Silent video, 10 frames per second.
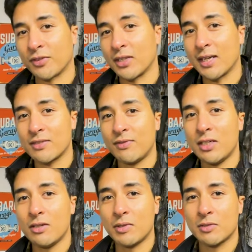for the next
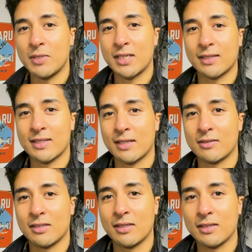video once we take this
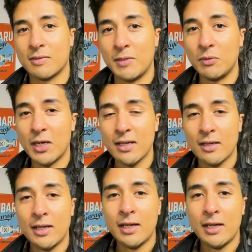out to the speedway.